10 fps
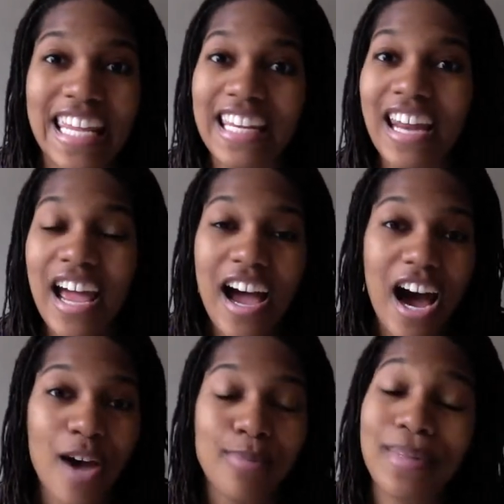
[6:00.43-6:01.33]
And
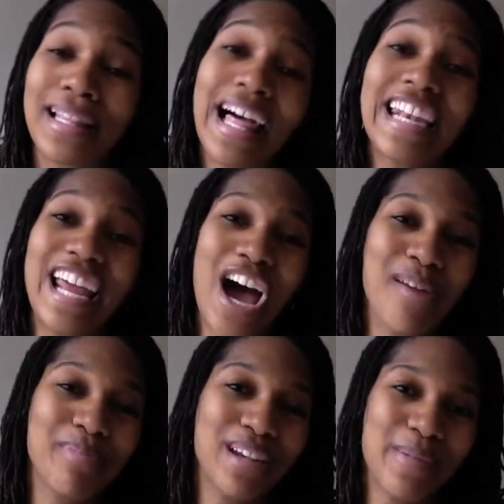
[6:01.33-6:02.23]
I'm glad it
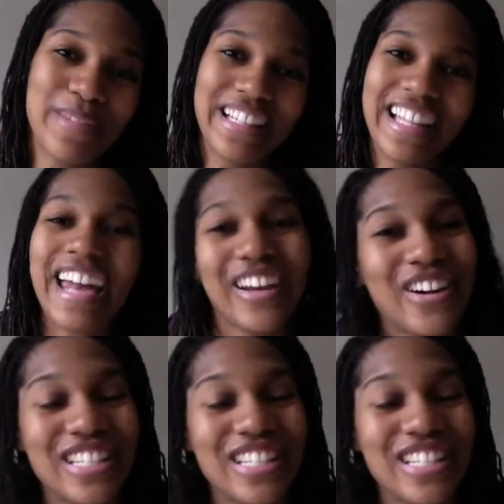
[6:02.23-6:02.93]
happened. I'm glad I got